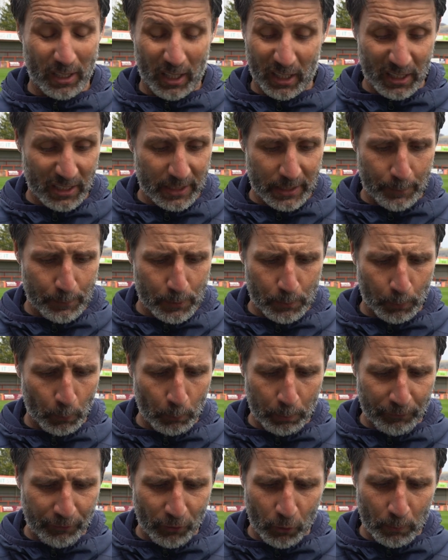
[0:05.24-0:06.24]
an unacceptable
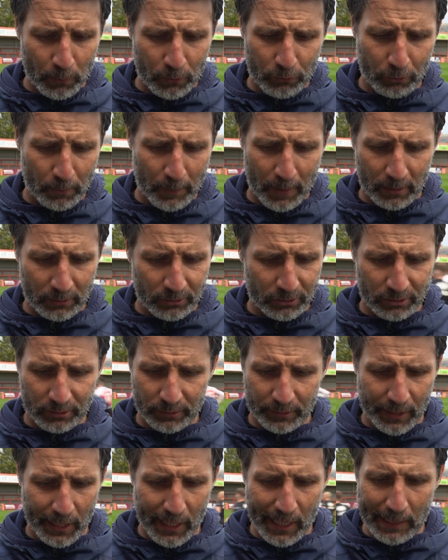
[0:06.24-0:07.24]
performance from us.
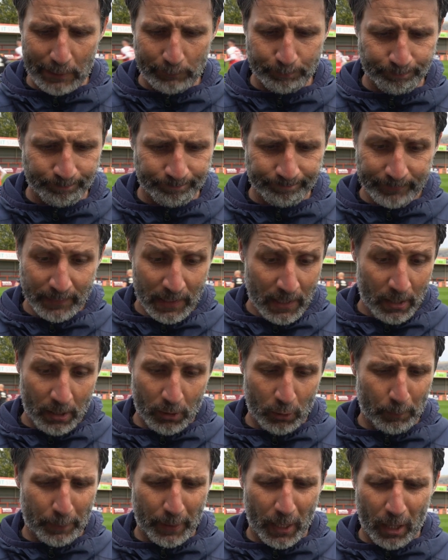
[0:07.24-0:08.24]
And
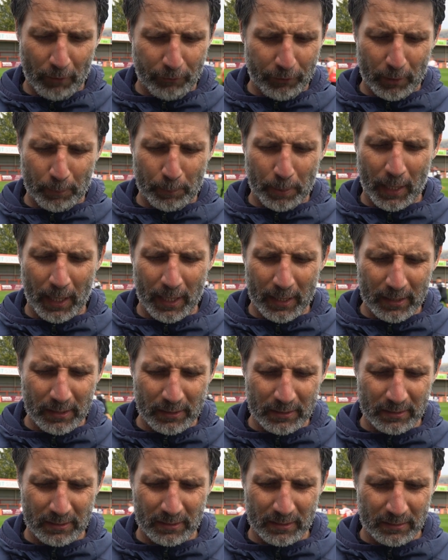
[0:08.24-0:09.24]
on behalf of the
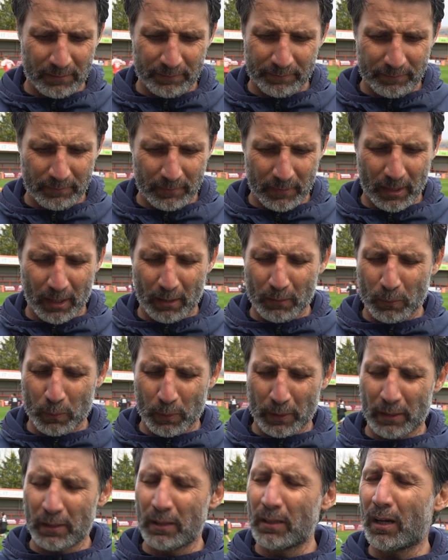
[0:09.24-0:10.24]
players, you
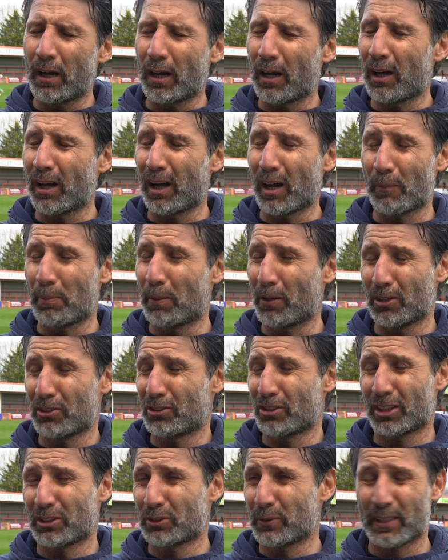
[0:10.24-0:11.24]
know, I
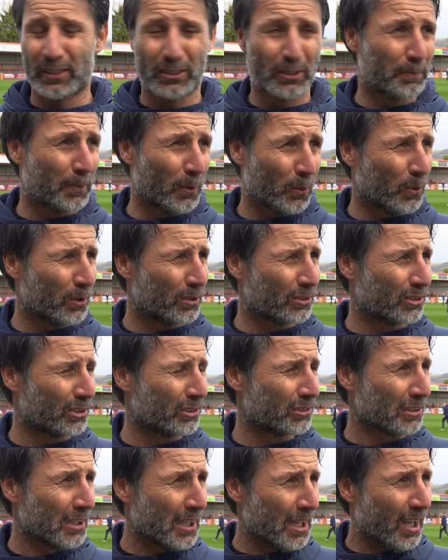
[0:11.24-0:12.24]
apologise to our supporters
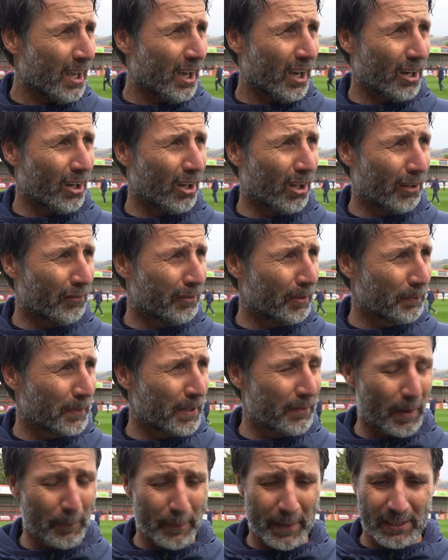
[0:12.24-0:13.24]
because a lot of them
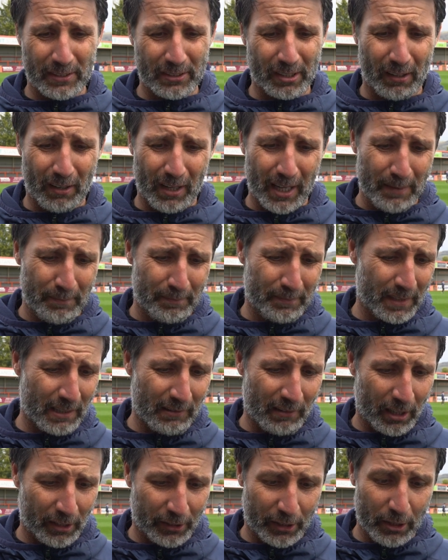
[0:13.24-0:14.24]
give up their time,
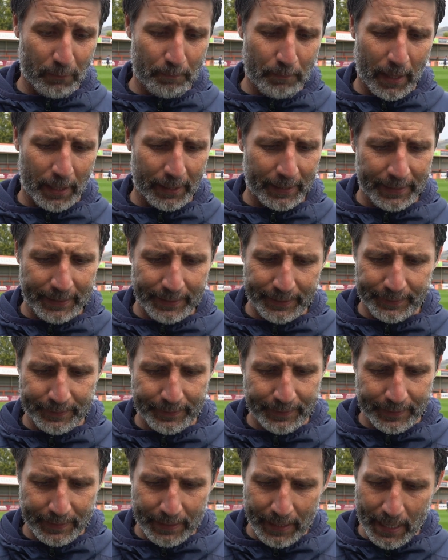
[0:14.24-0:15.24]
their hard earned money,
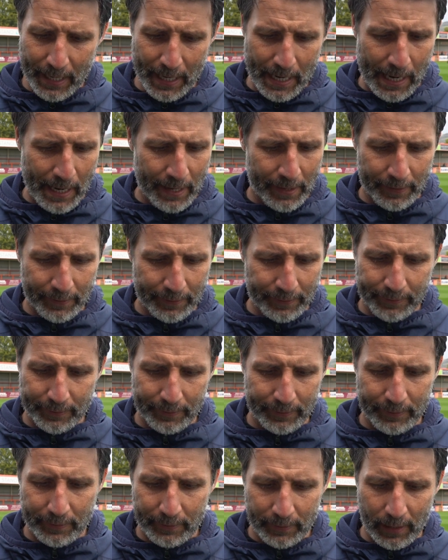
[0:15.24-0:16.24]
and
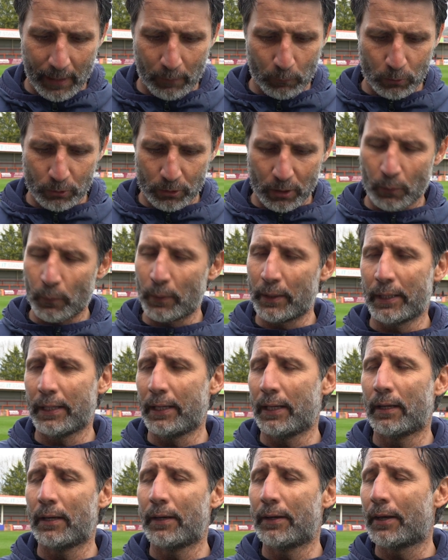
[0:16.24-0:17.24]
that was nowhere
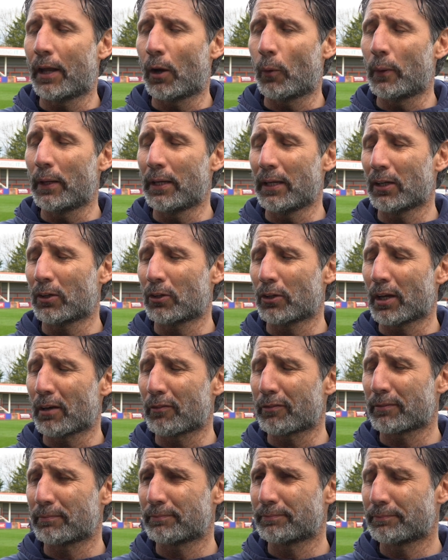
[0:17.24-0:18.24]
near good
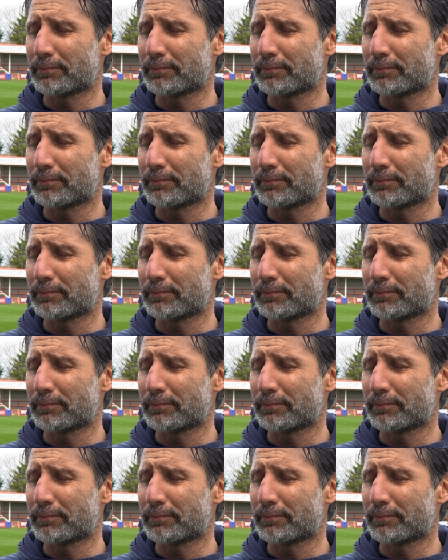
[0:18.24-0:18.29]
enough.